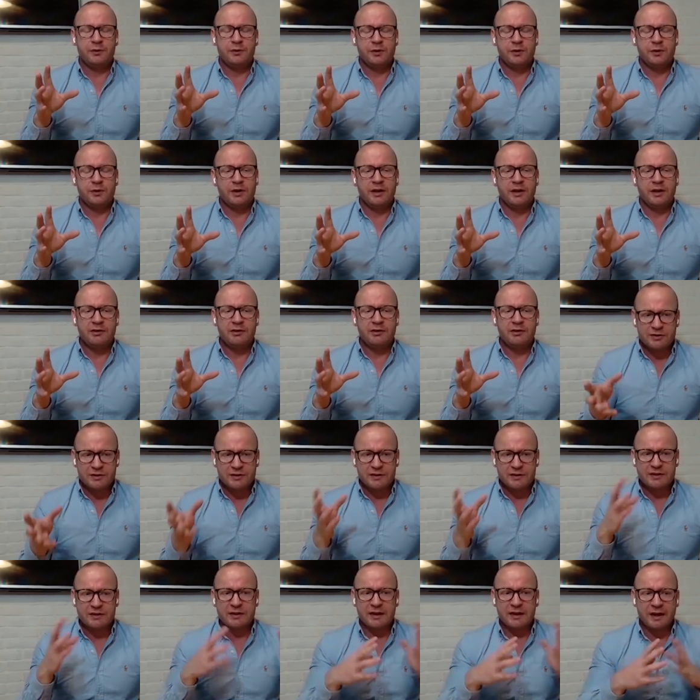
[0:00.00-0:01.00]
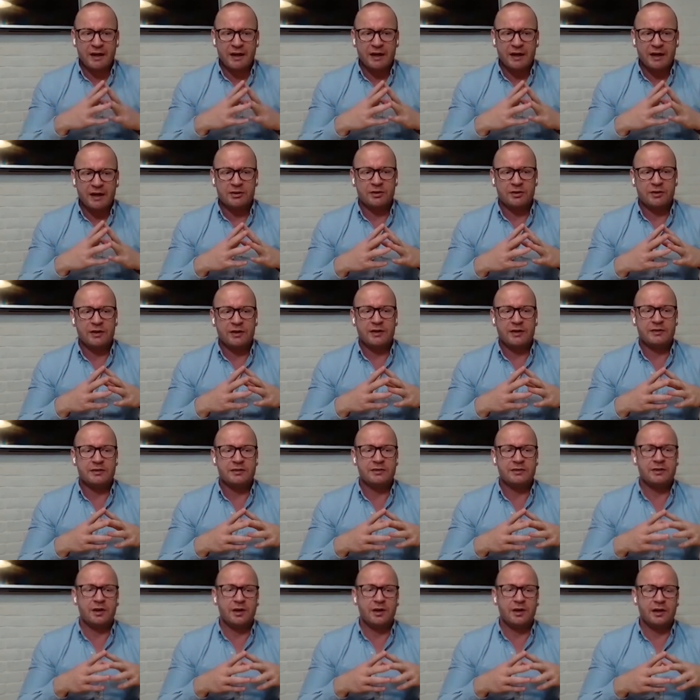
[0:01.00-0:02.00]
if you are interested in
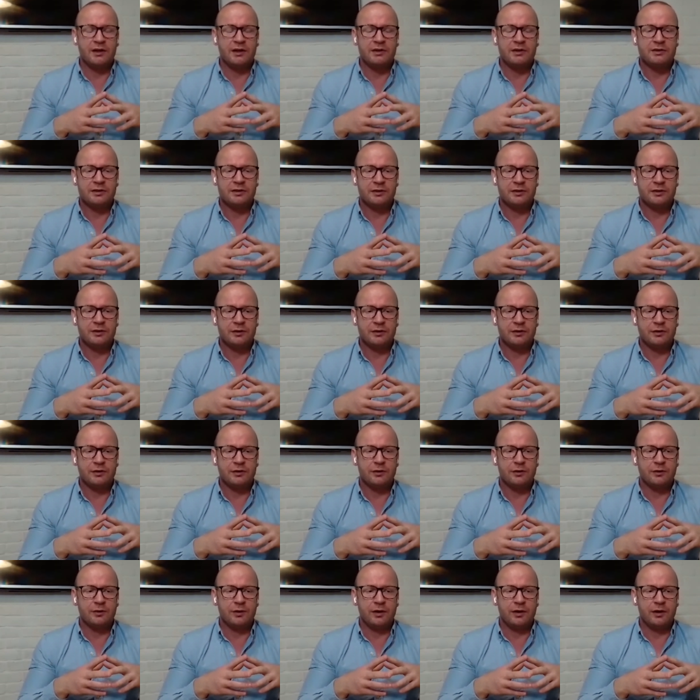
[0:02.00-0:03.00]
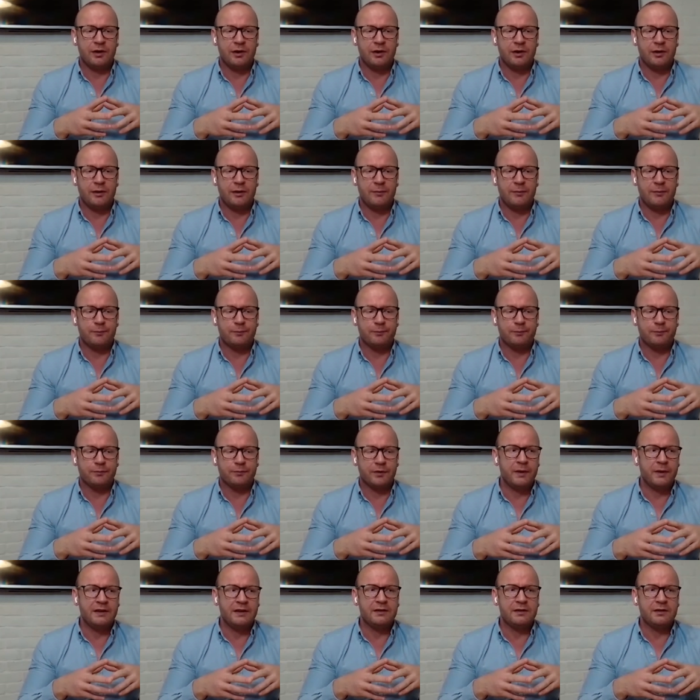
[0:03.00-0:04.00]
actually starting to
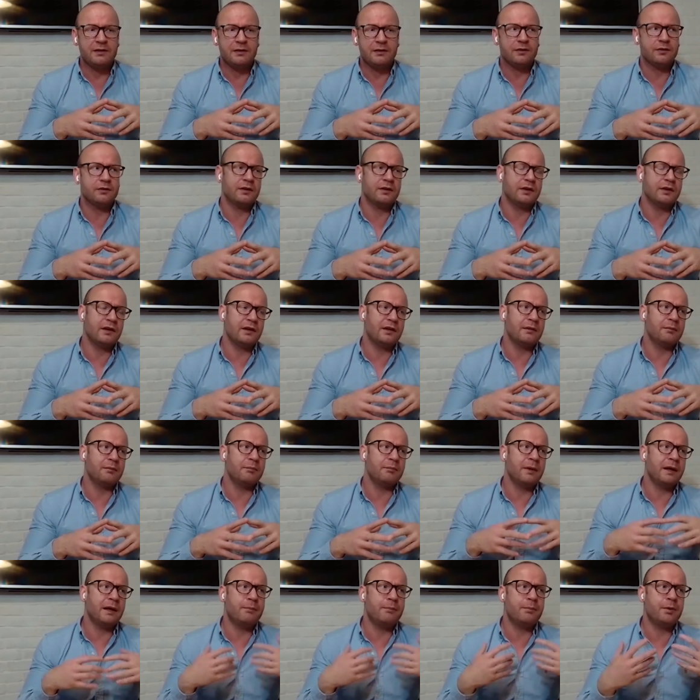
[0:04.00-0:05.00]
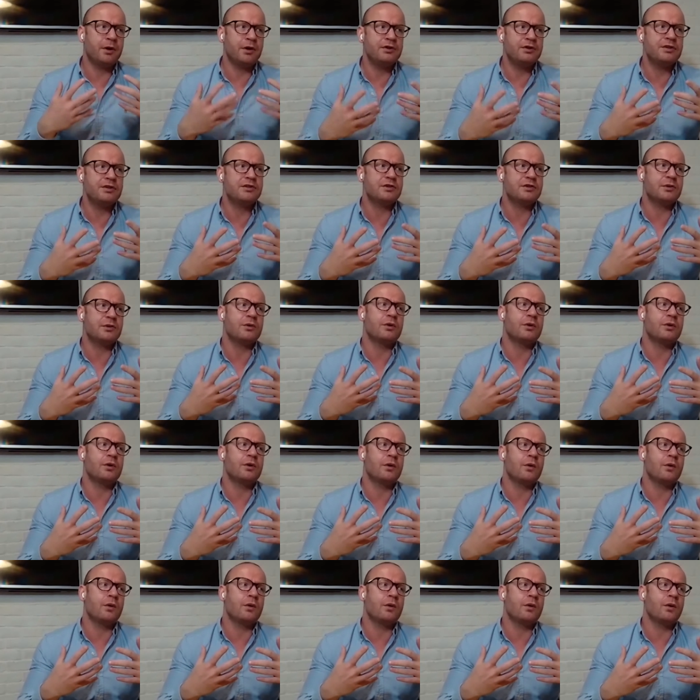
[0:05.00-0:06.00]
make a
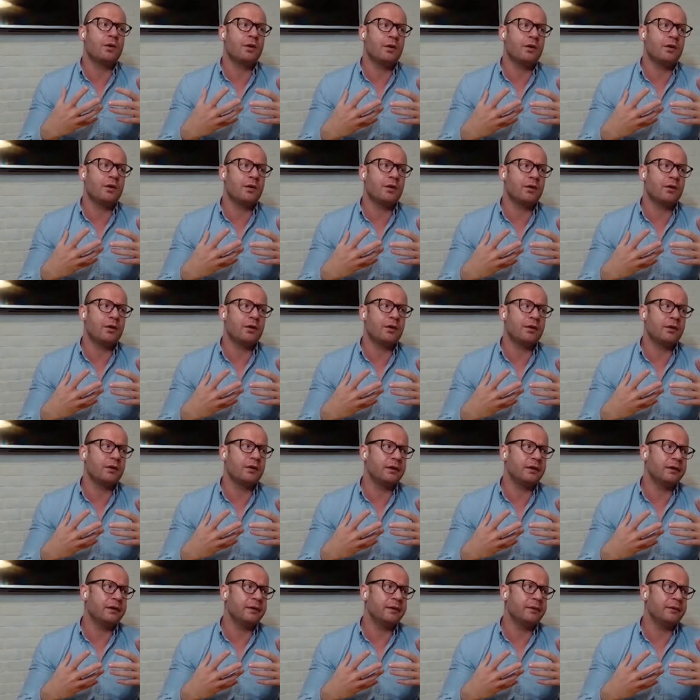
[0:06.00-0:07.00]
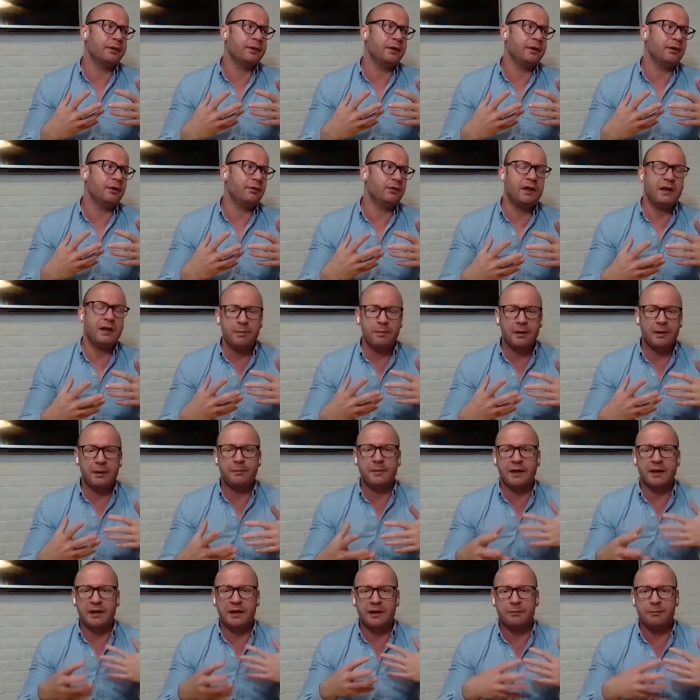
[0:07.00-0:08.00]
purchase or
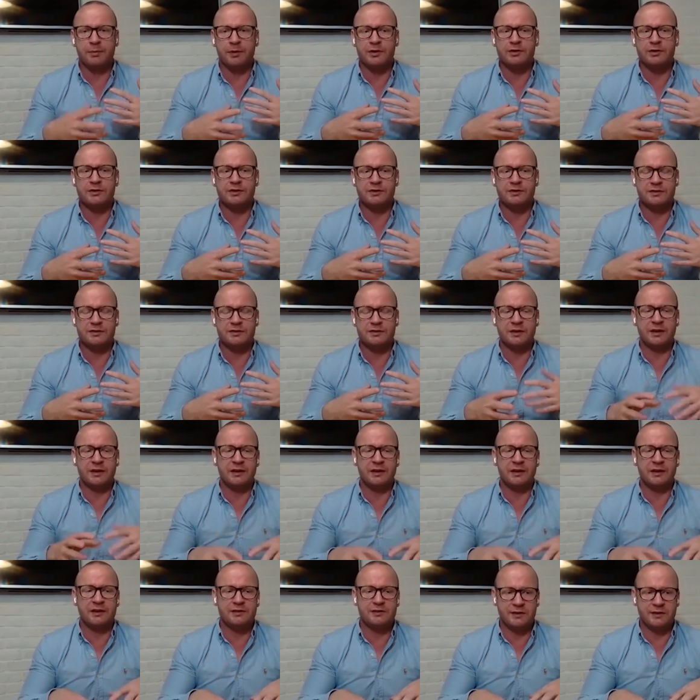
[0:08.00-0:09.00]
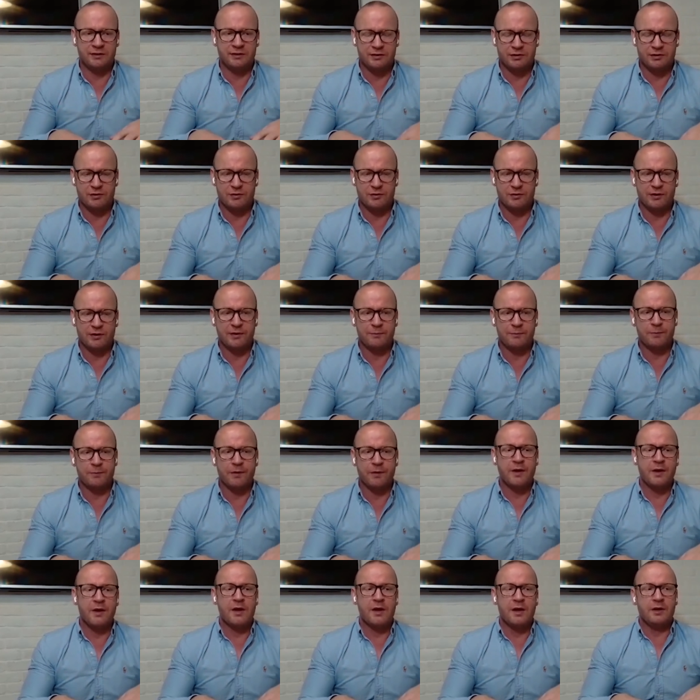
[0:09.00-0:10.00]
think about making a purchase in this
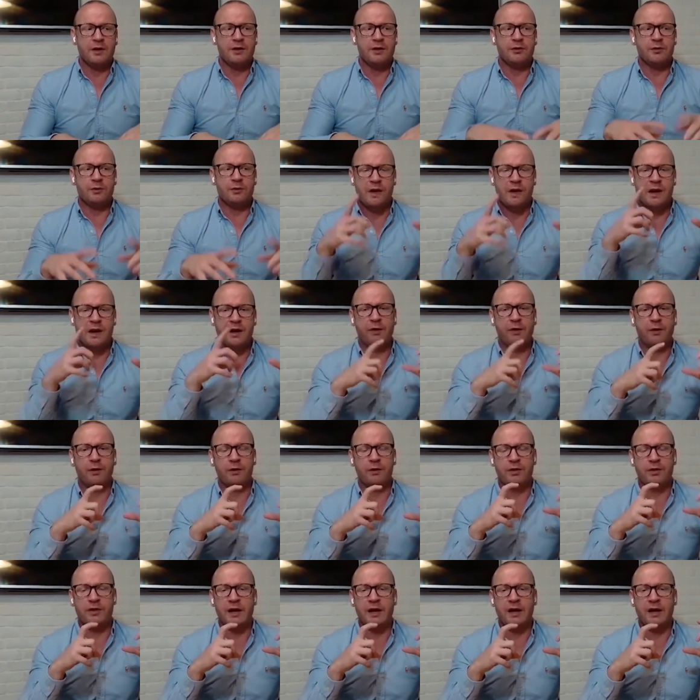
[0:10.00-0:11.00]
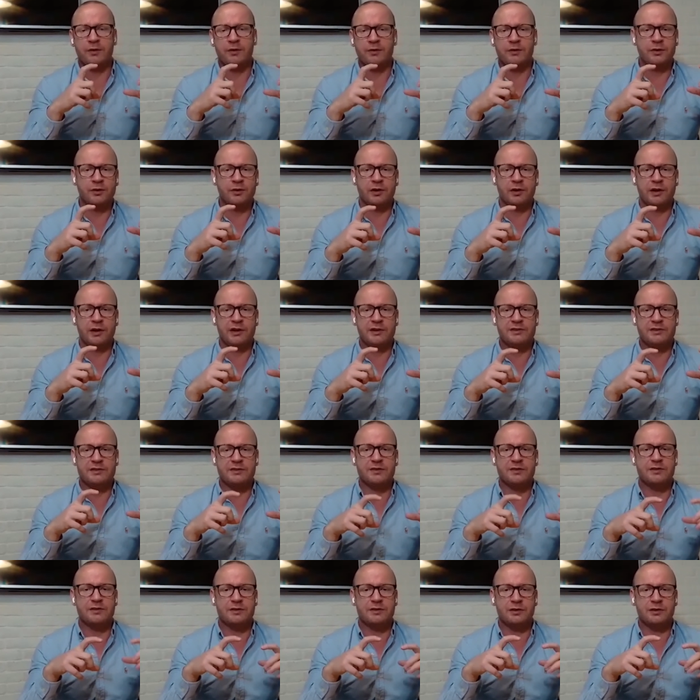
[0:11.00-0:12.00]
industry, you narrow down
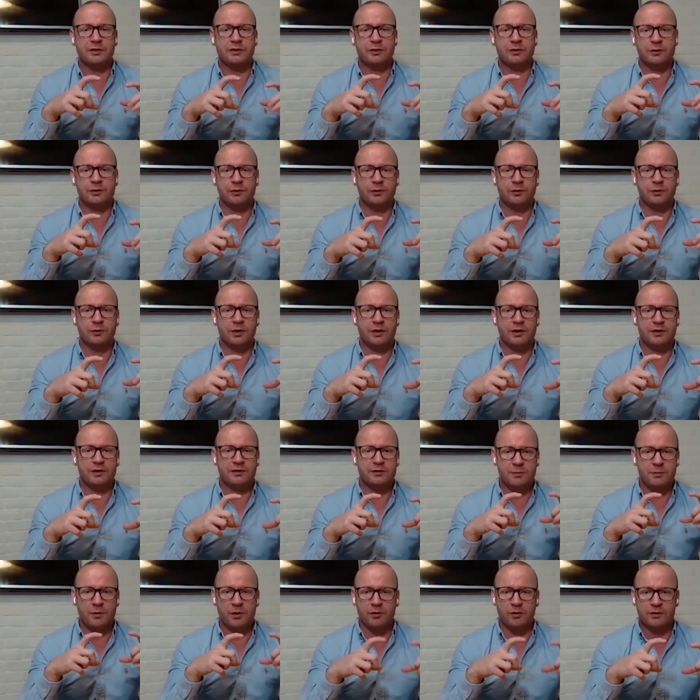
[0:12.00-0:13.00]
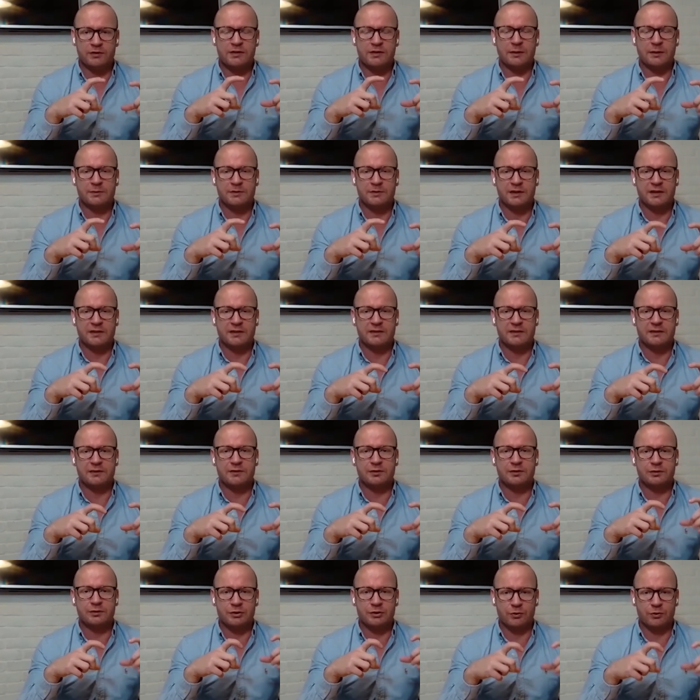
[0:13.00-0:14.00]
your list to a small
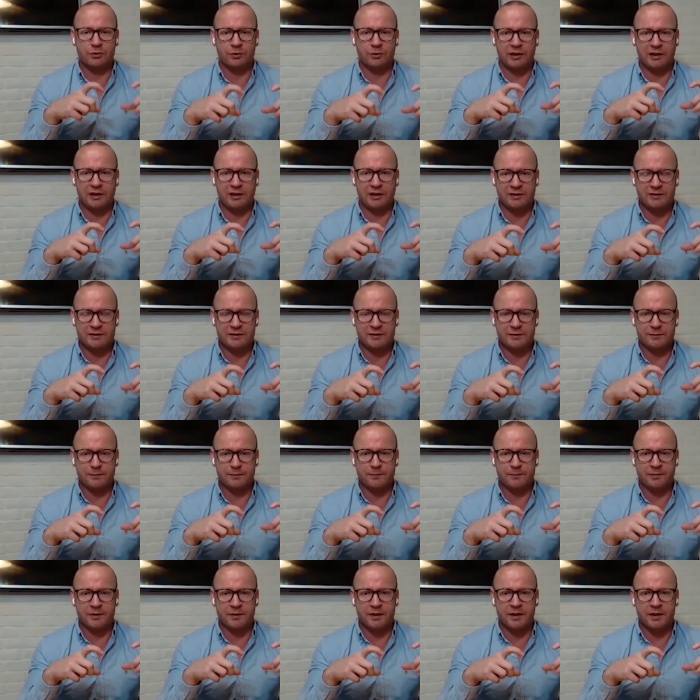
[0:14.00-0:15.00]
subset, to a short list.